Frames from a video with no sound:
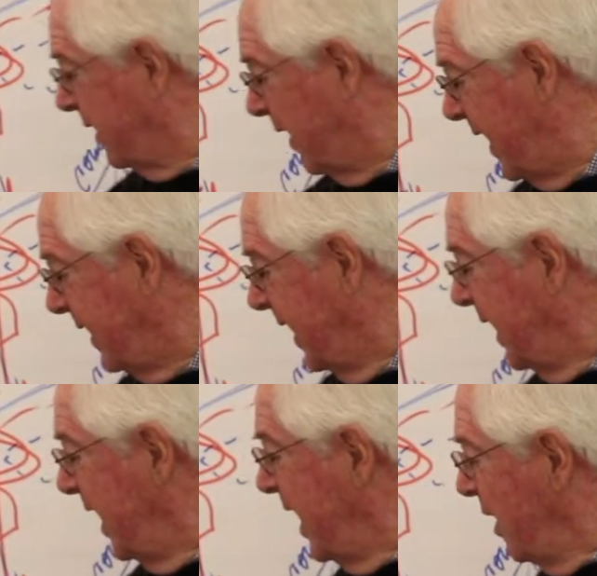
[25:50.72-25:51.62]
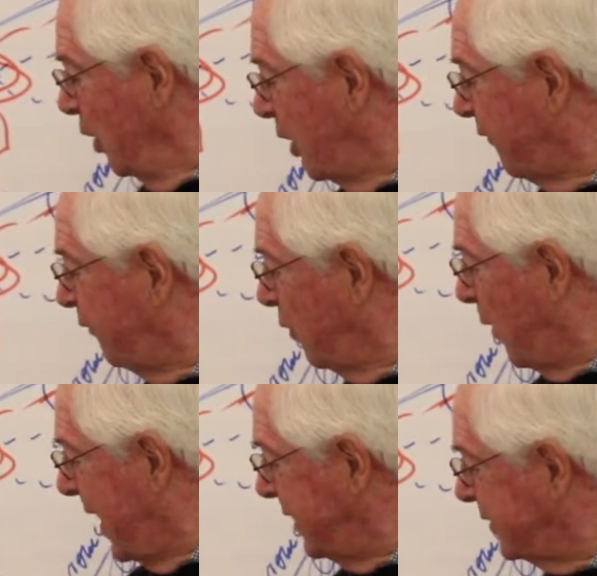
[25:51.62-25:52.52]
all right? Look for
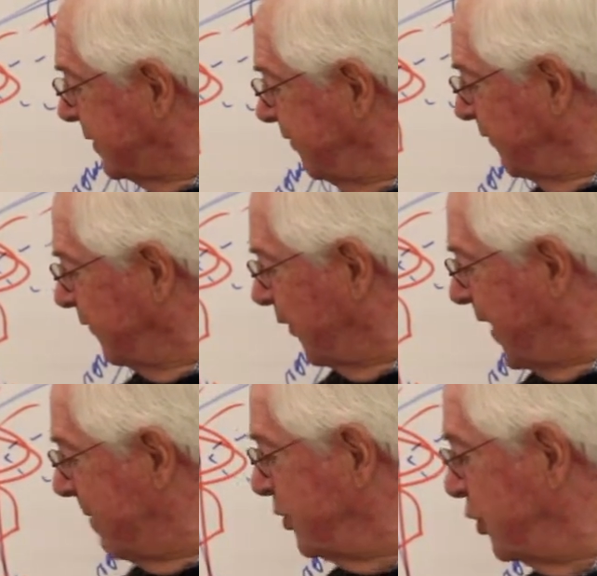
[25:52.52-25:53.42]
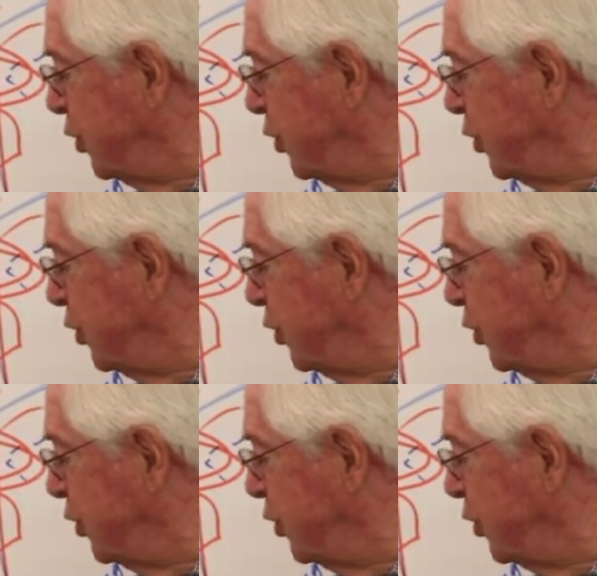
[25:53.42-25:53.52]
ways for them to